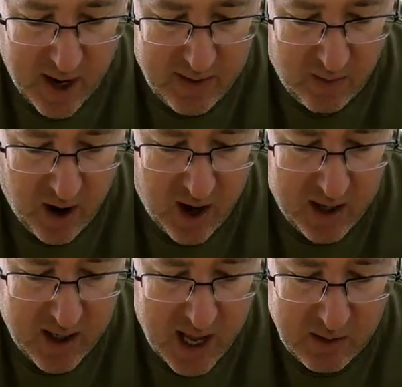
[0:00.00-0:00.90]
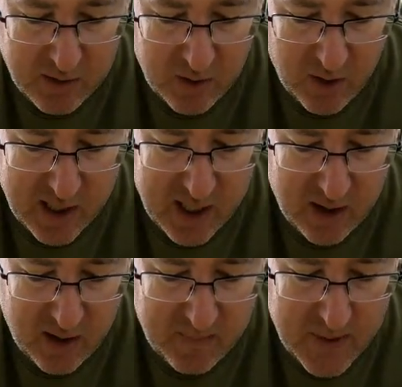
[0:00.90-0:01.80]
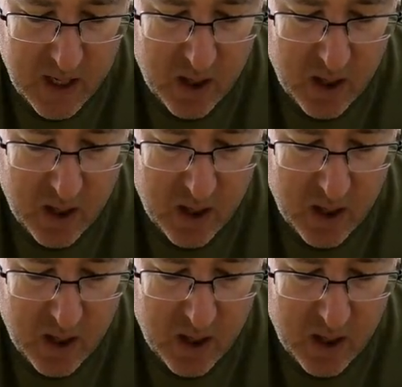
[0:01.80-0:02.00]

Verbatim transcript: Red Rock Outdoor Gear,